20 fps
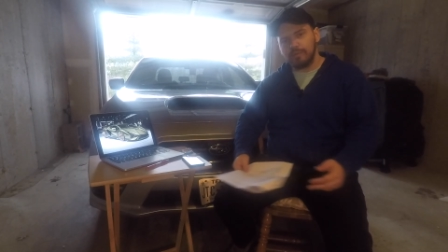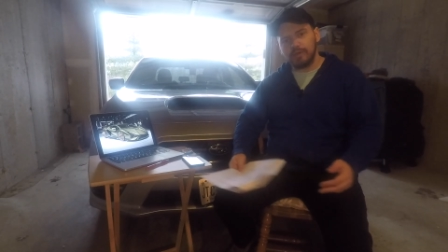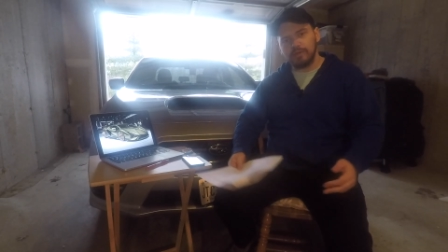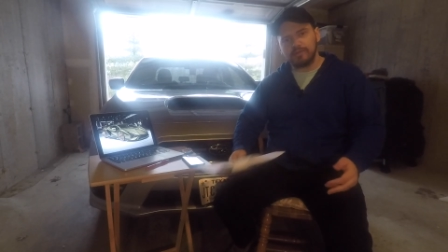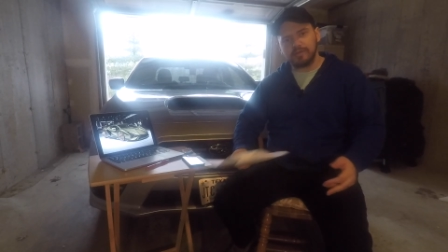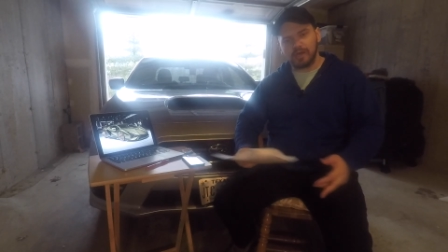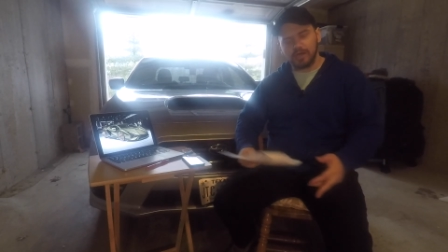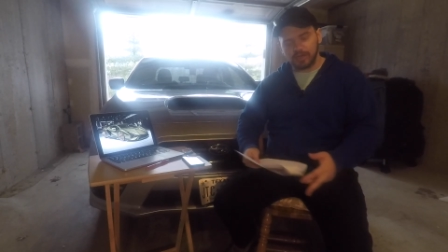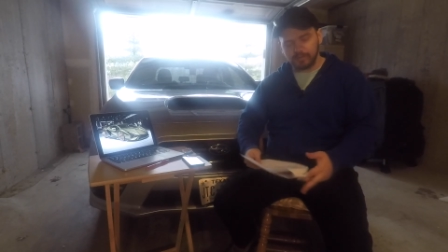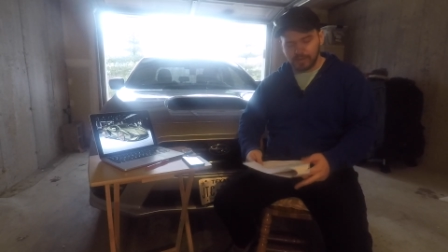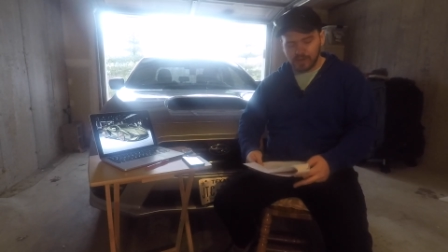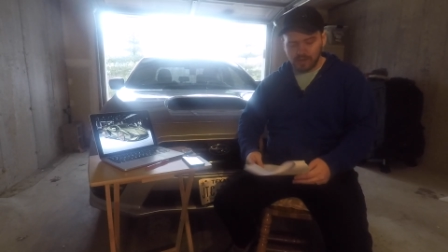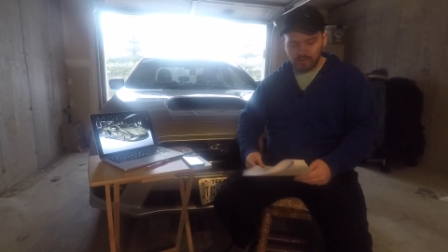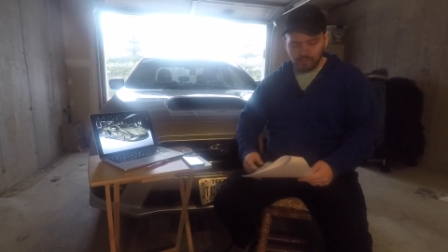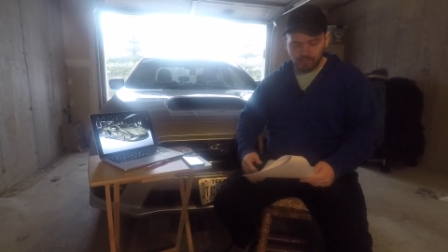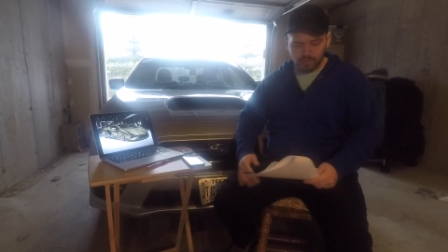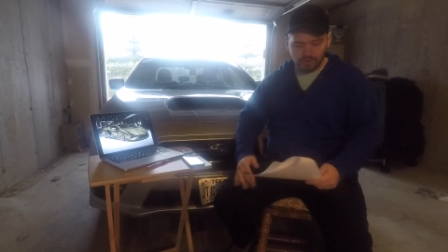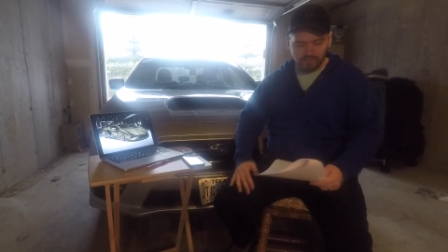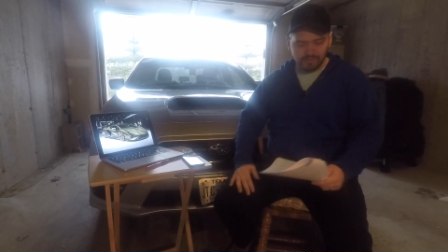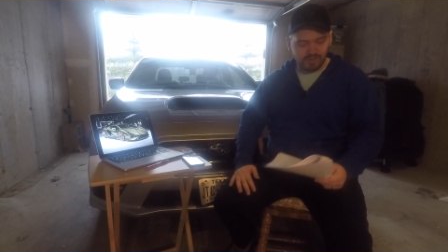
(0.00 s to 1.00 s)
are talking
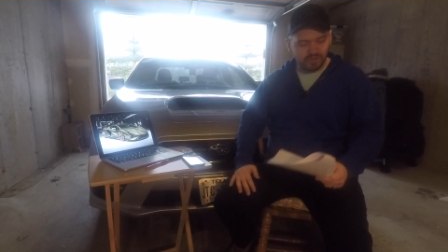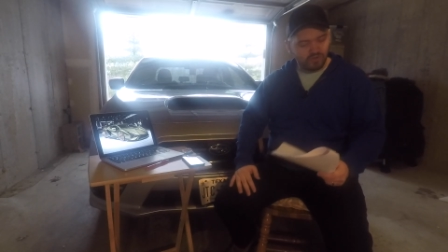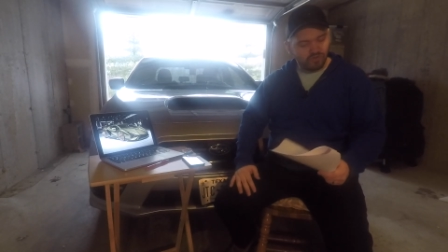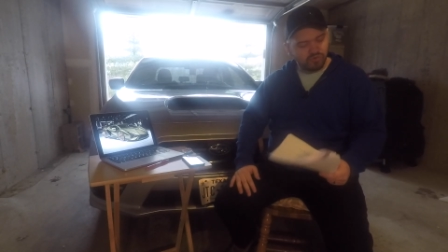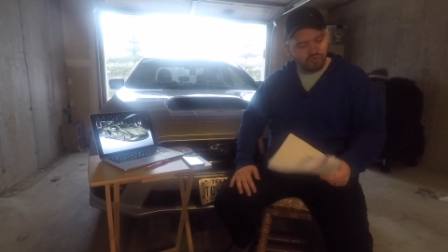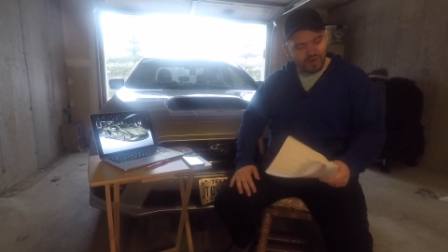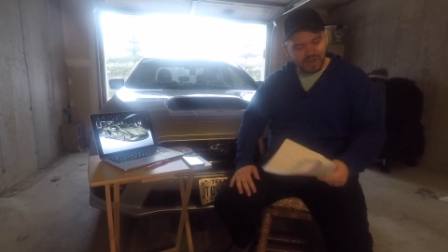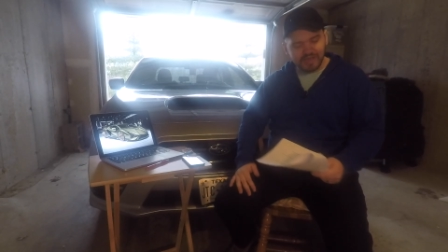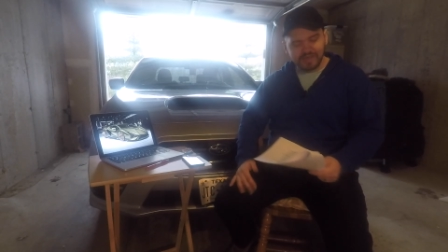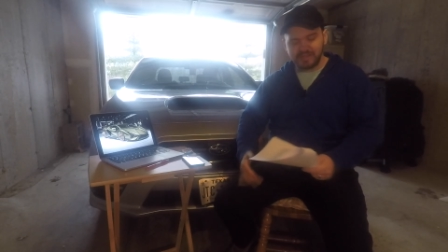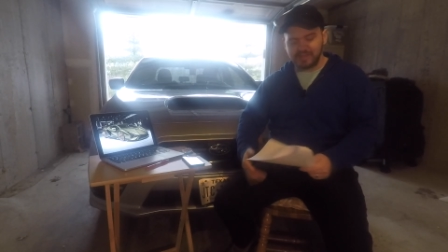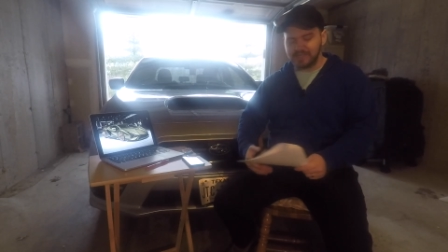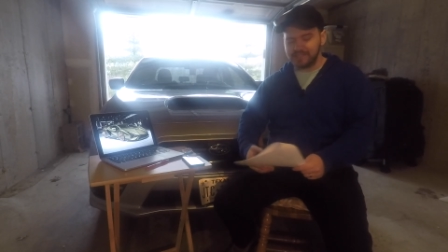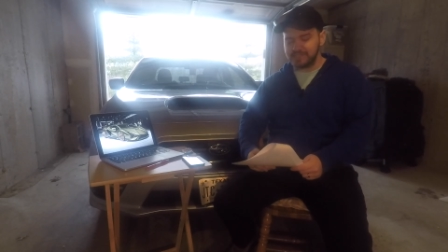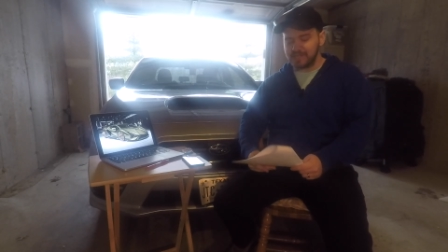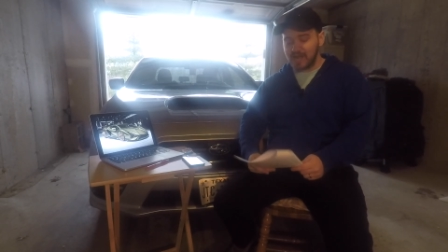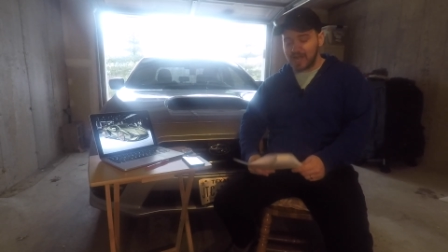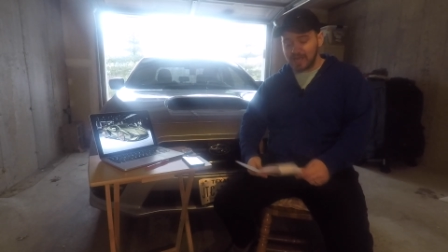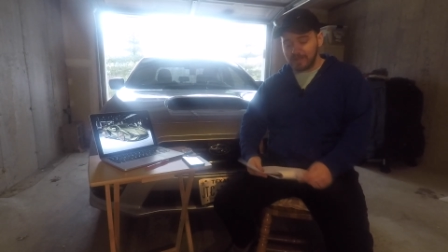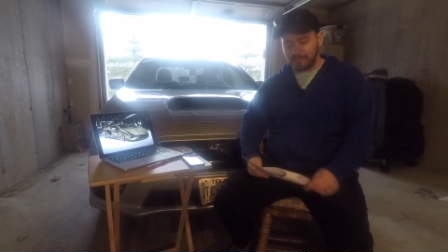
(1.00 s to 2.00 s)
about one of the
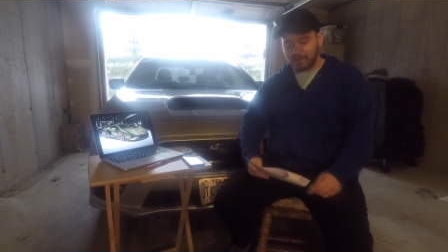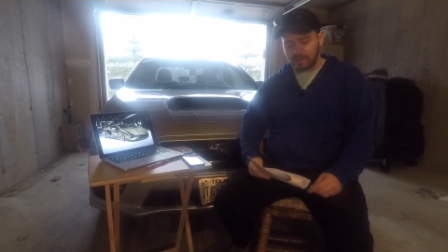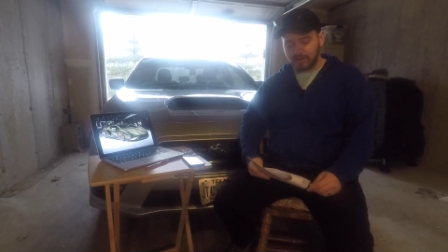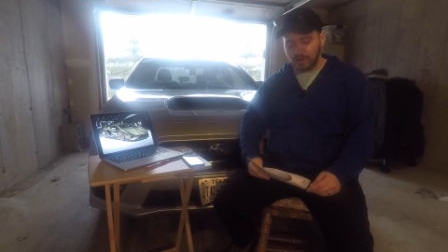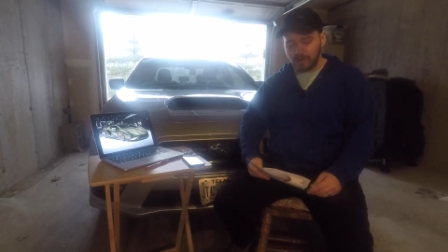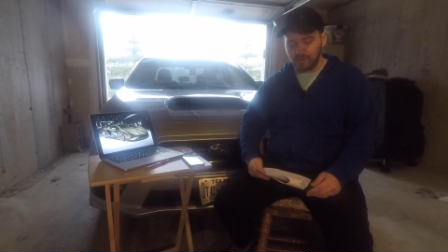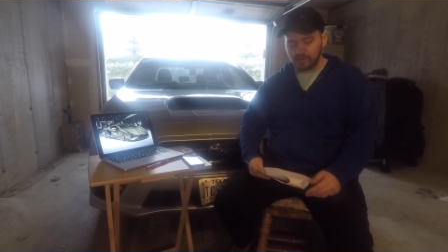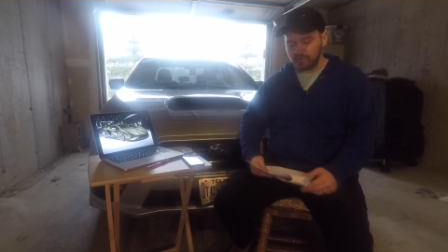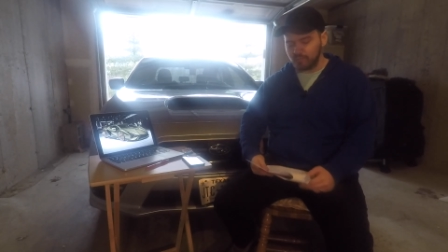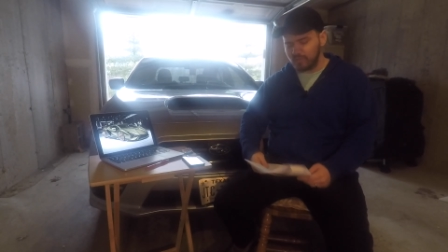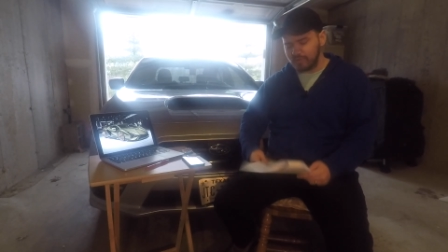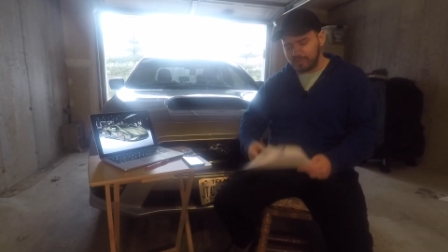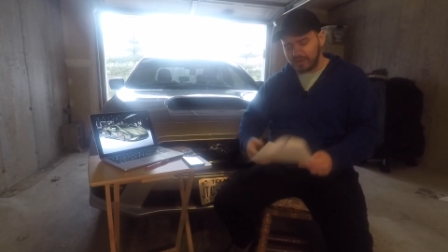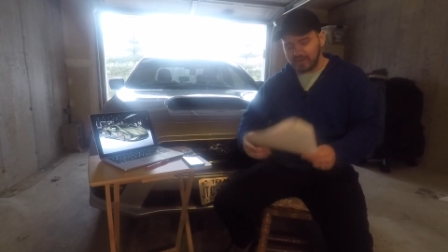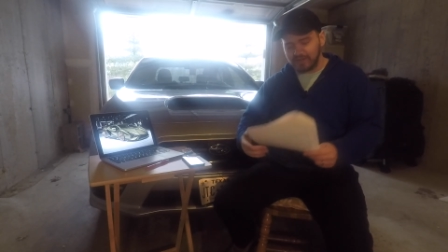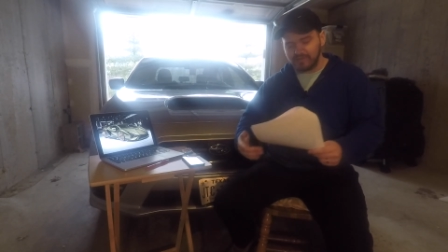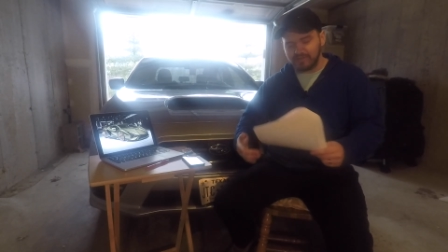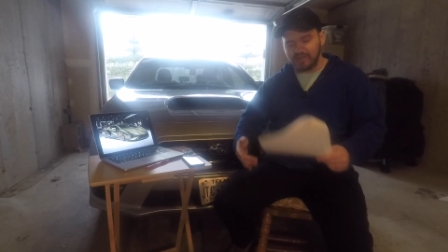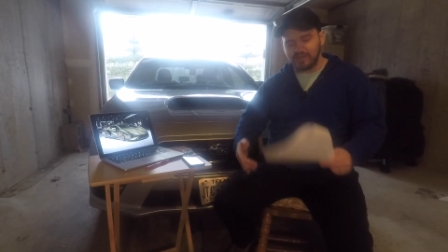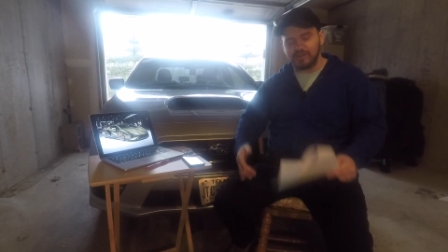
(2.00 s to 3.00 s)
craziest hypercars. We
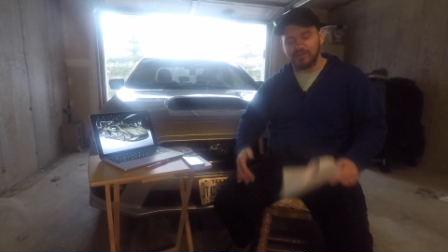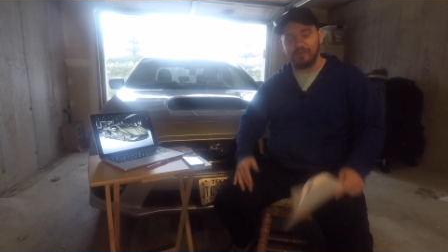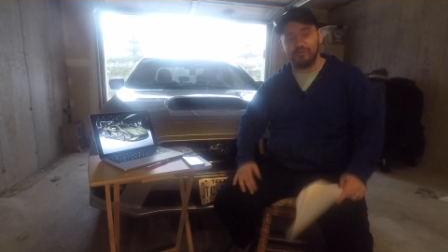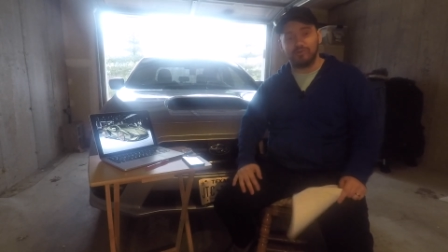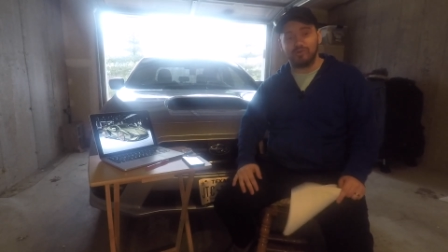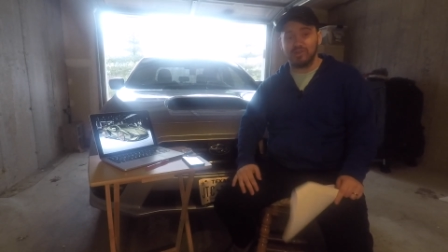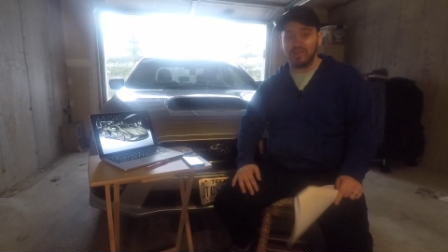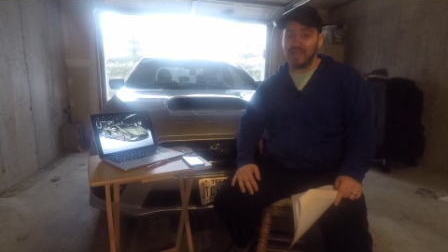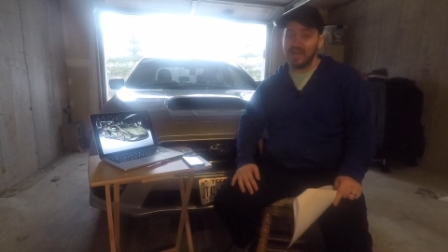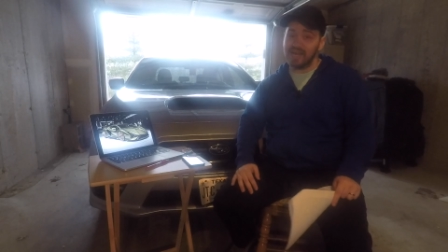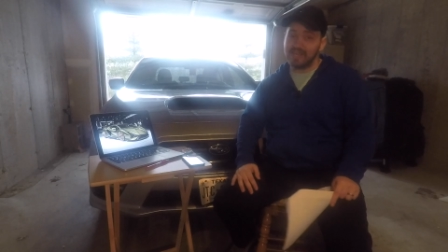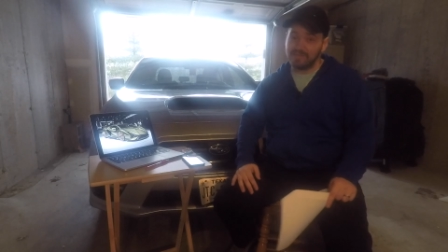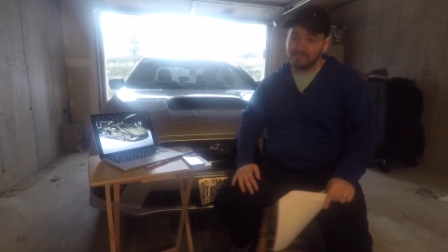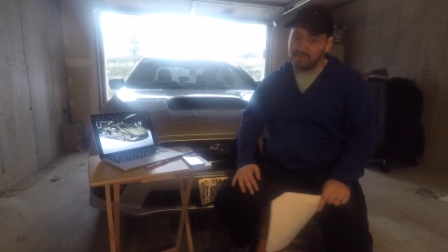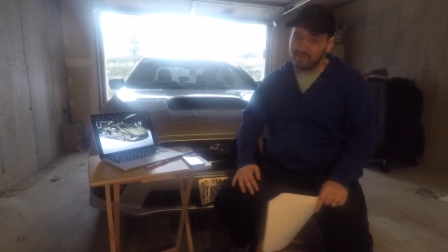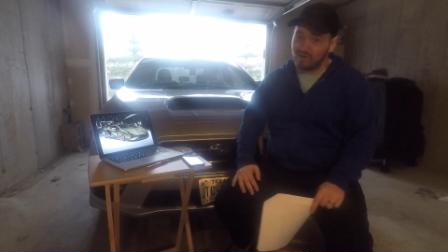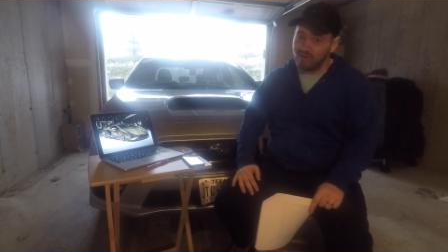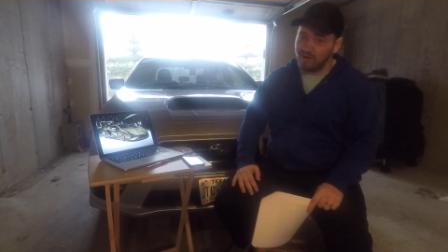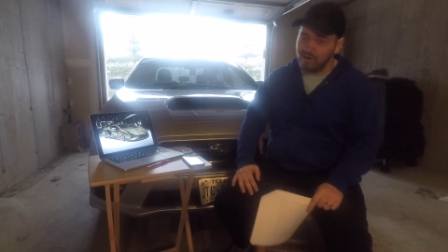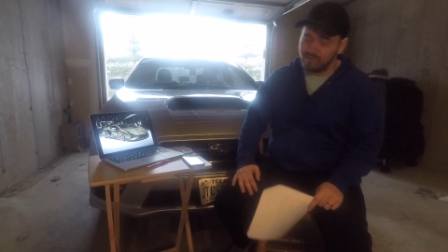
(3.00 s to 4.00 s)
might even need a new class
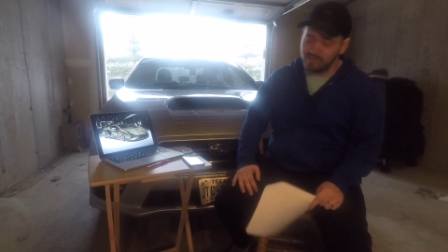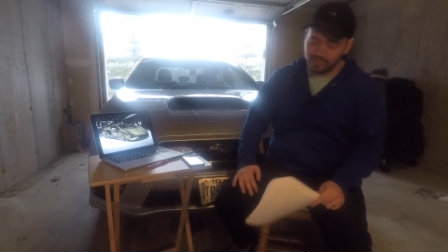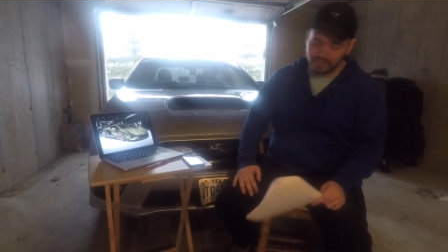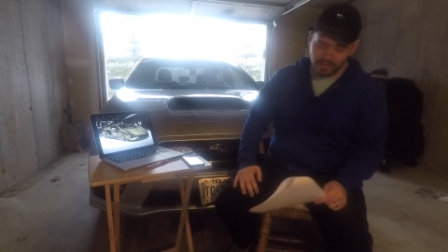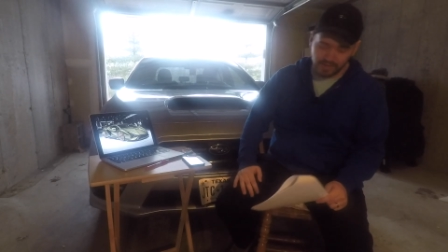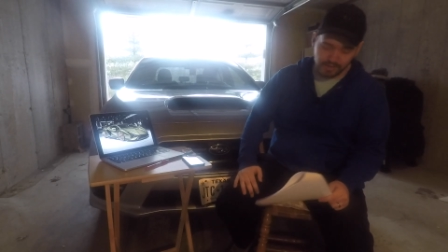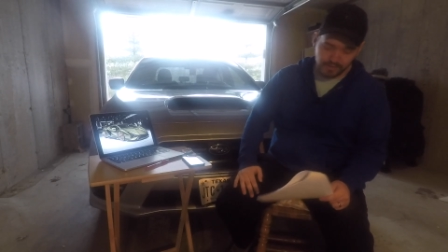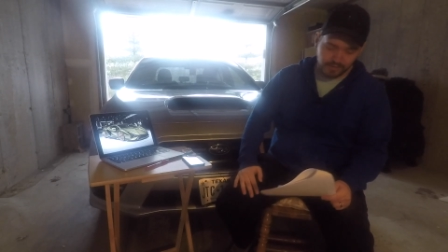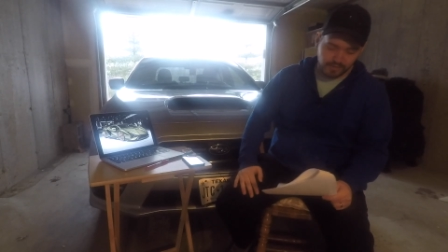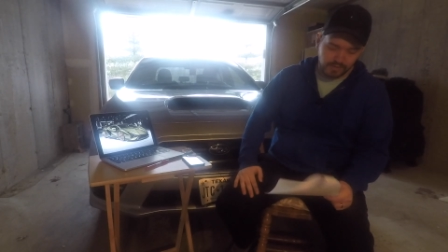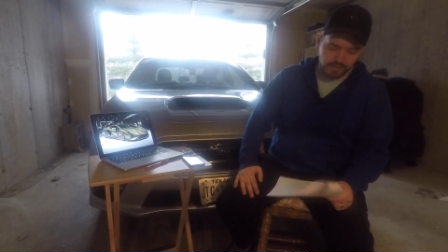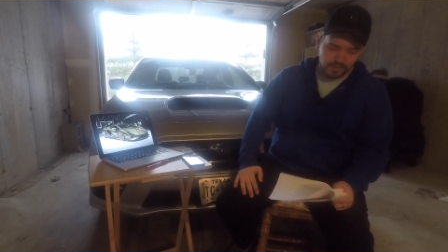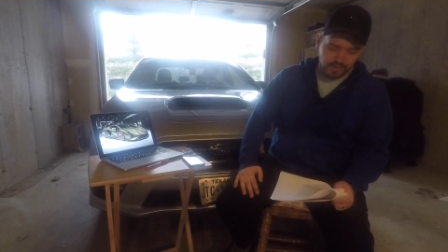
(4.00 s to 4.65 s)
of car for this.